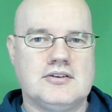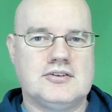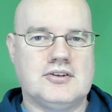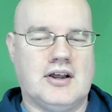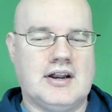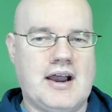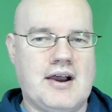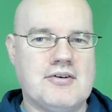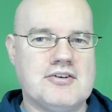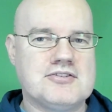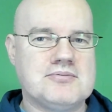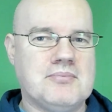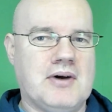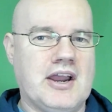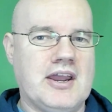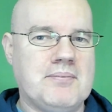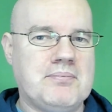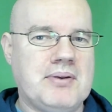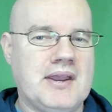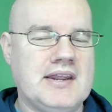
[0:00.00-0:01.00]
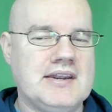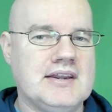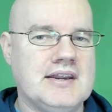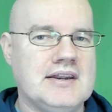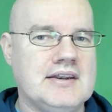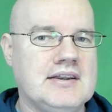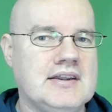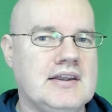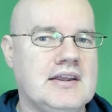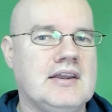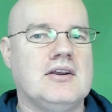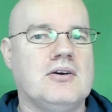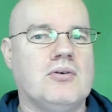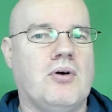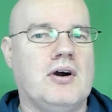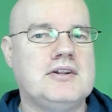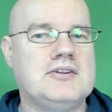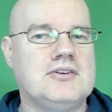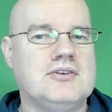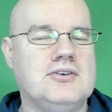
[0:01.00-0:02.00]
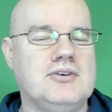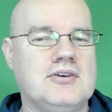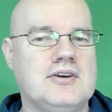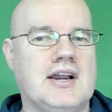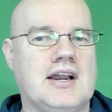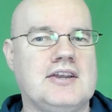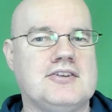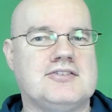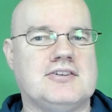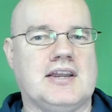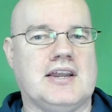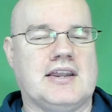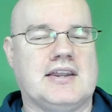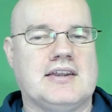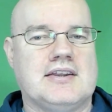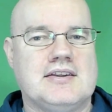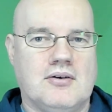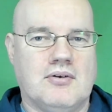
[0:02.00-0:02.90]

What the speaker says: So that was my opinion. What do you guys think?